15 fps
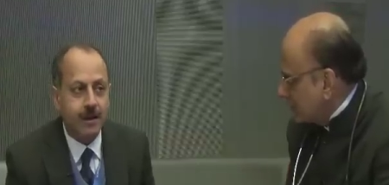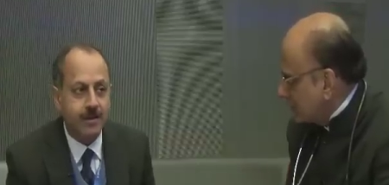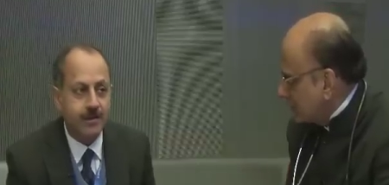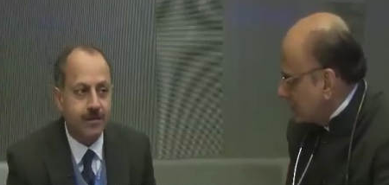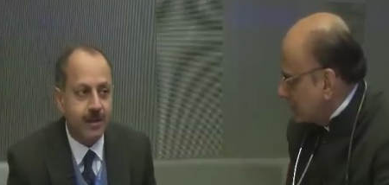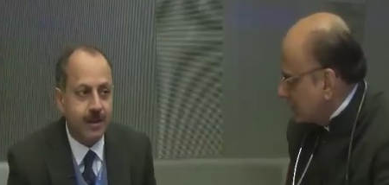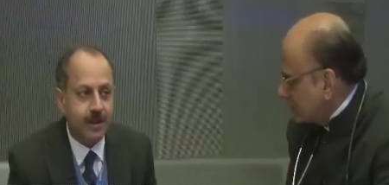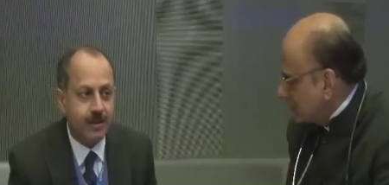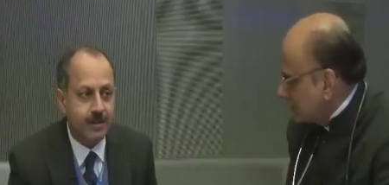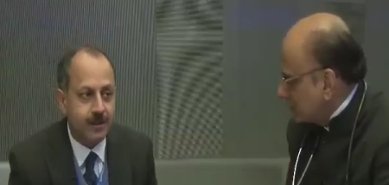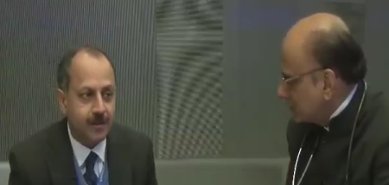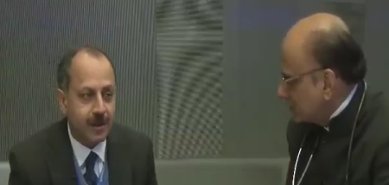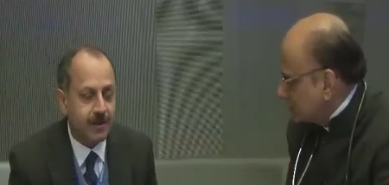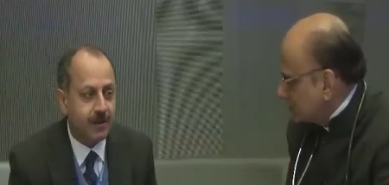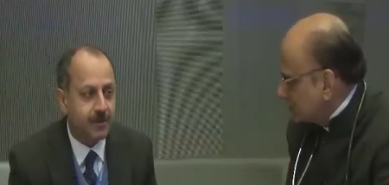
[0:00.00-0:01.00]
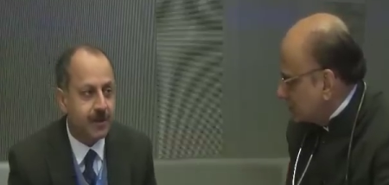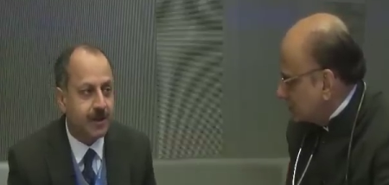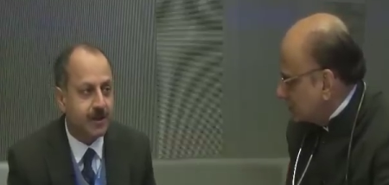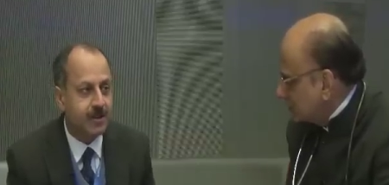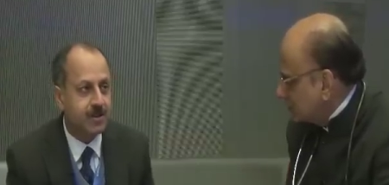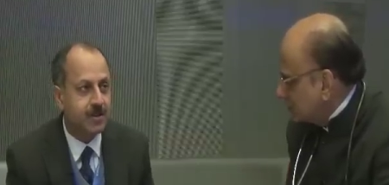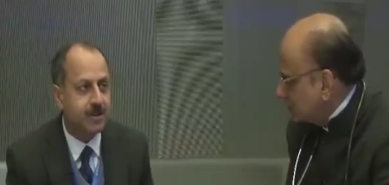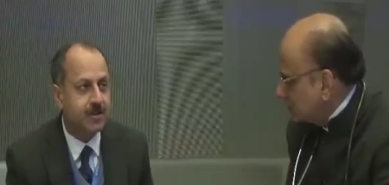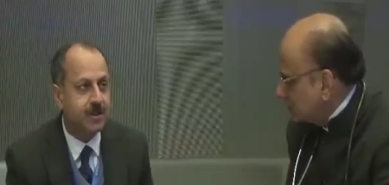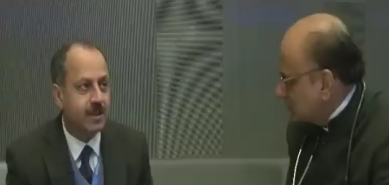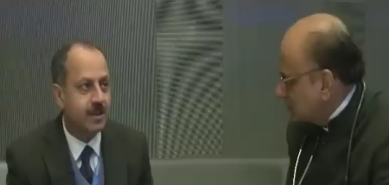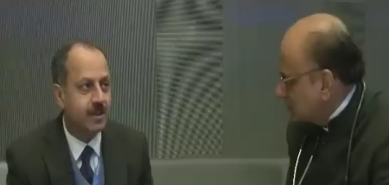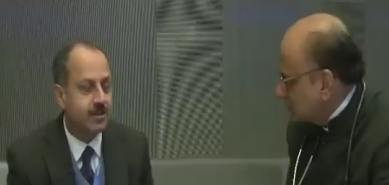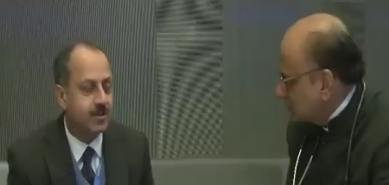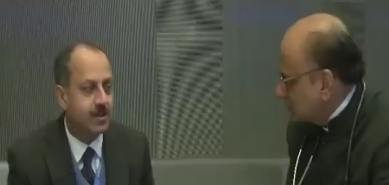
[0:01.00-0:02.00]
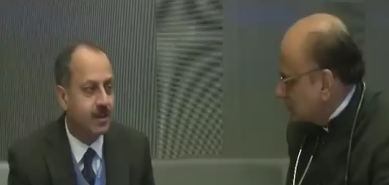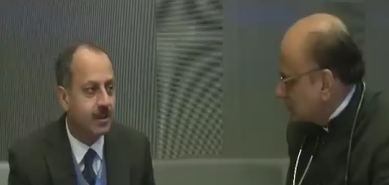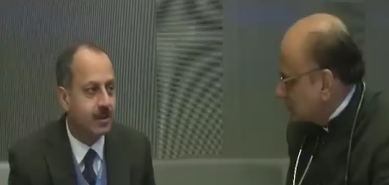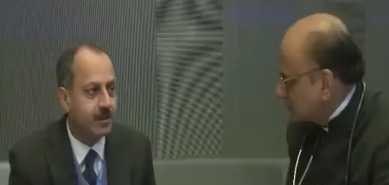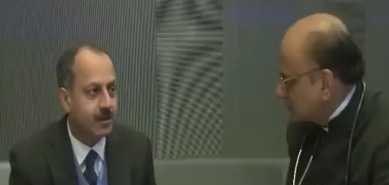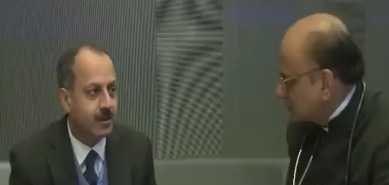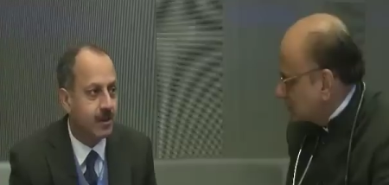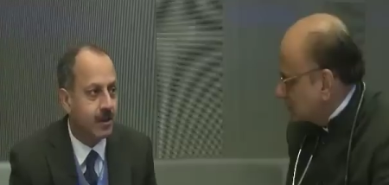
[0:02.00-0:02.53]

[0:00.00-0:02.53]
Speaker 1: As far as the private practitioners are concerned,